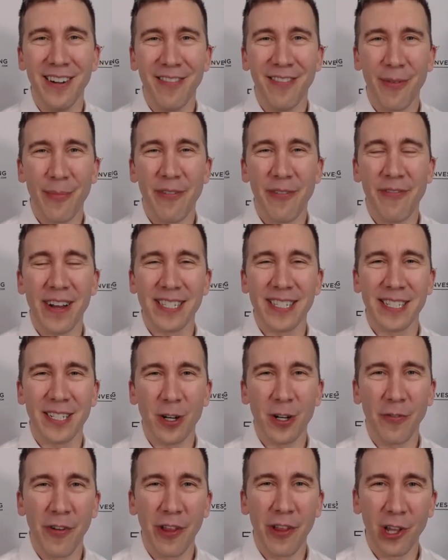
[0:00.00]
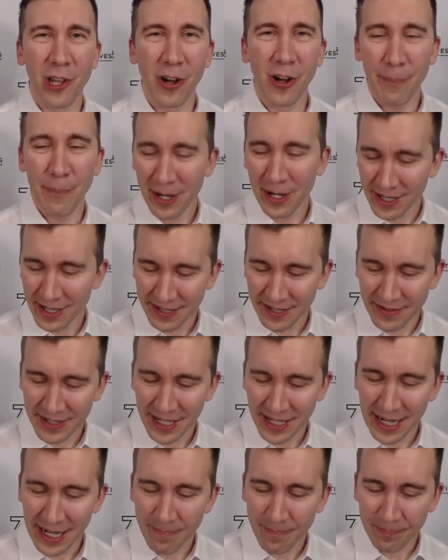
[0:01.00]
from investing over the long periods of
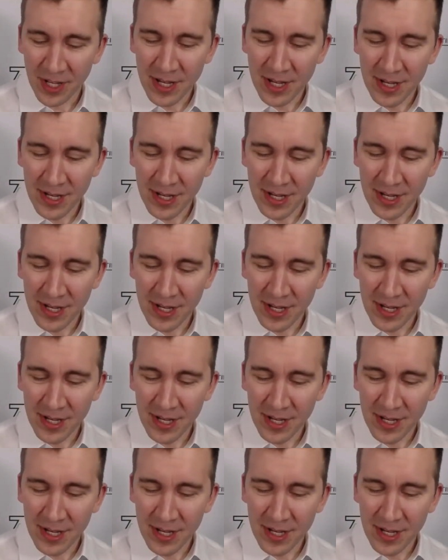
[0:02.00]
time.